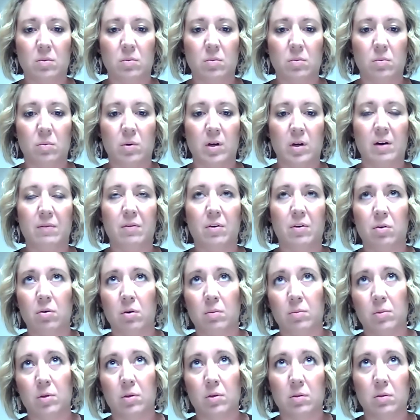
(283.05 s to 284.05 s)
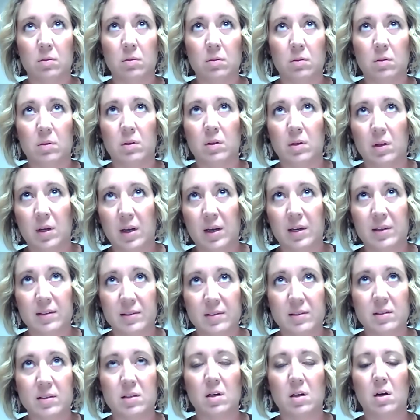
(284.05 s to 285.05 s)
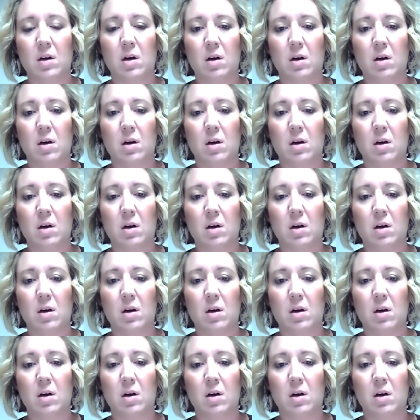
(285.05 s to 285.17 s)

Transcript: whatever normal is,